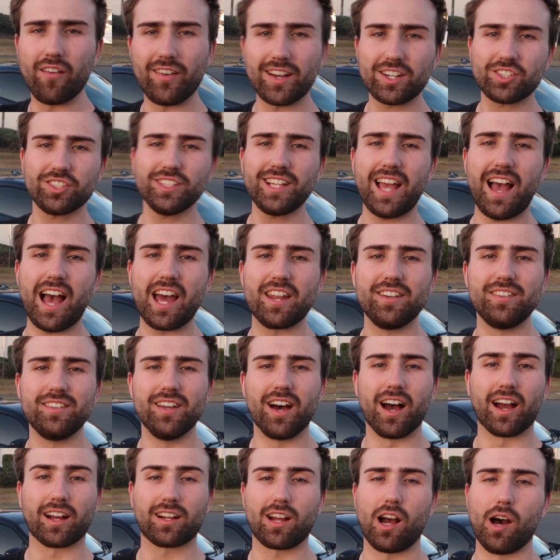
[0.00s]
I've actually had
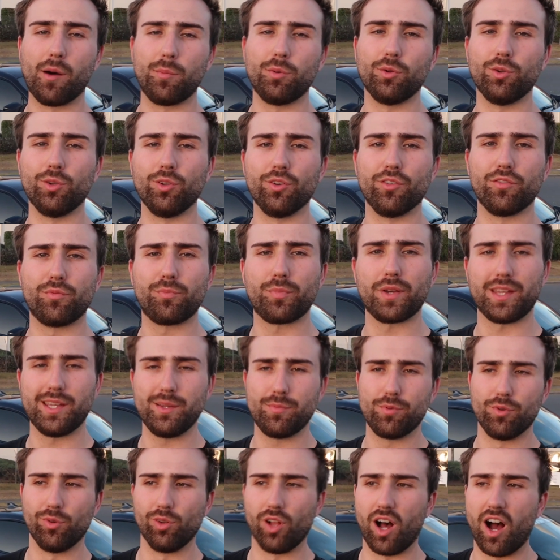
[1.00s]
a couple of
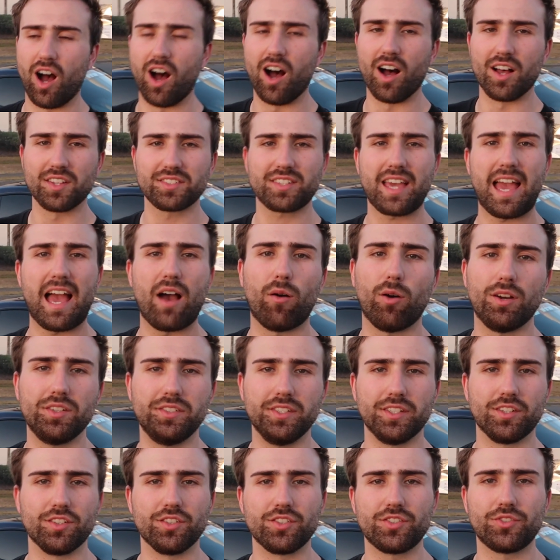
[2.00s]
people ask how I
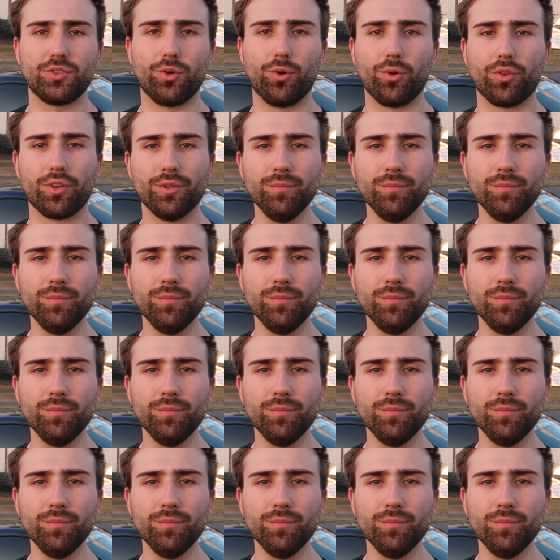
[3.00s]
did install